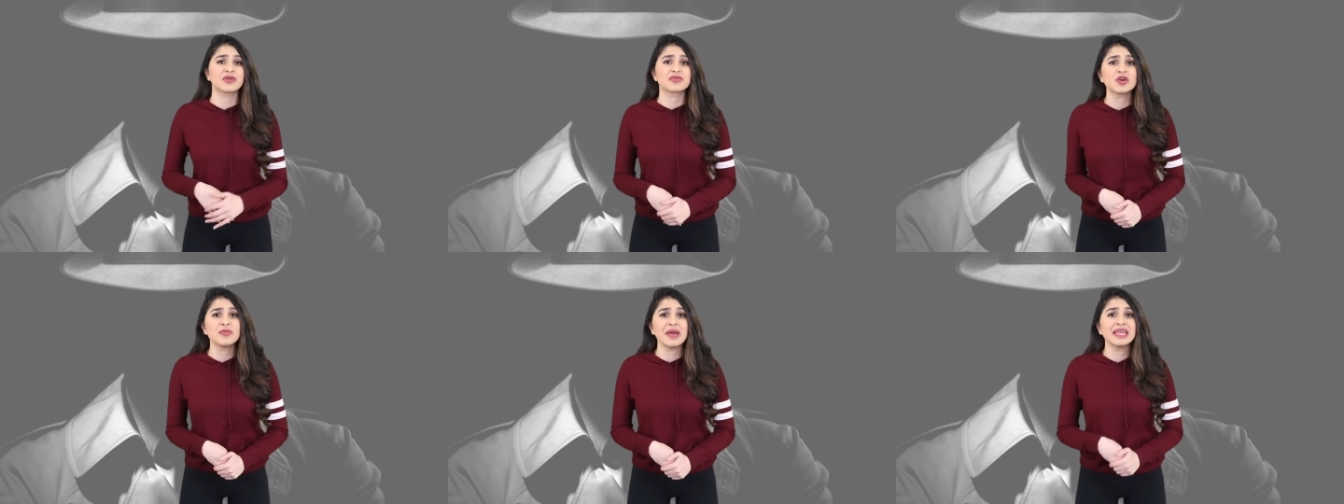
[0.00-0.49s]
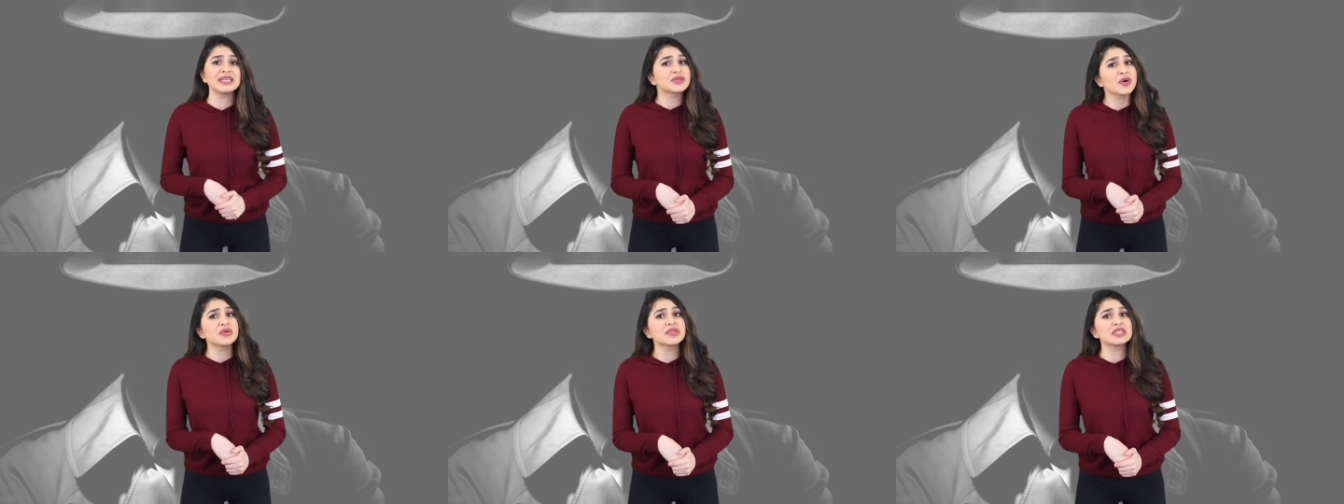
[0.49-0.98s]
her room and he
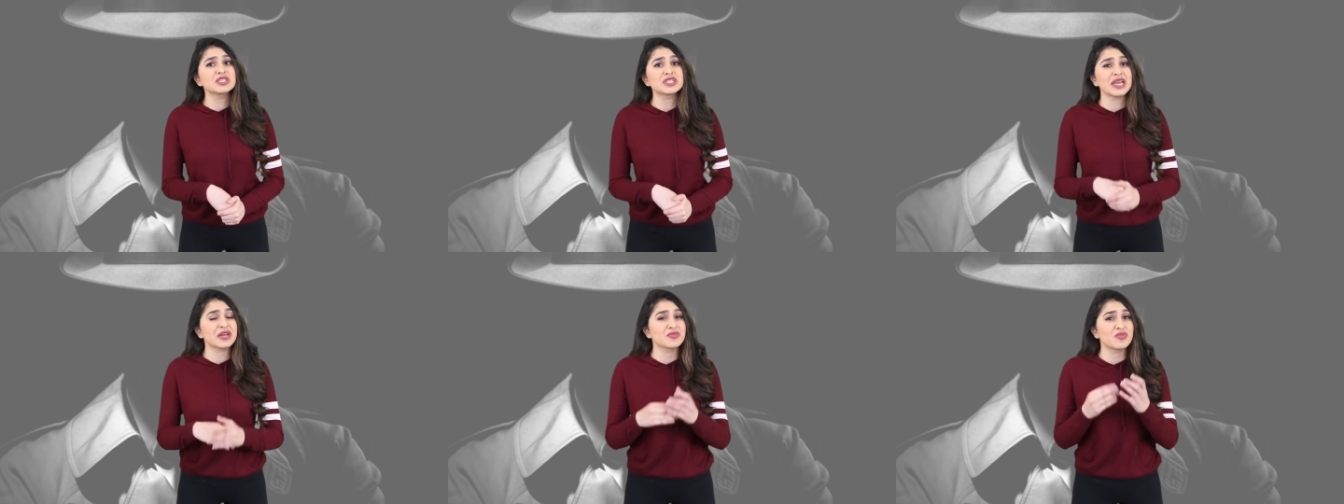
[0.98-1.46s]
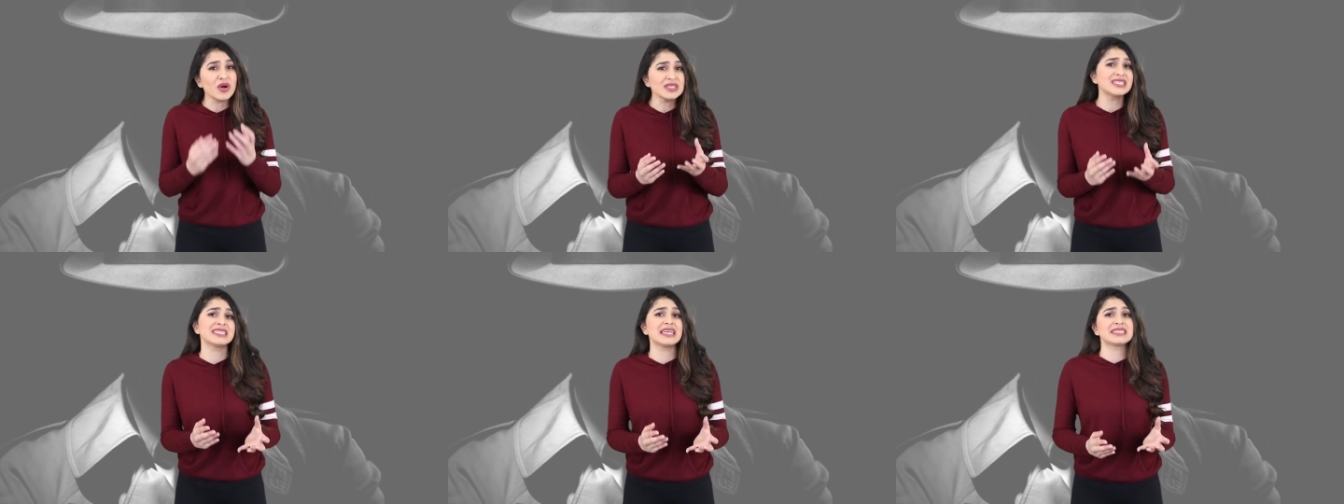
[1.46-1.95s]
told told her she had wanted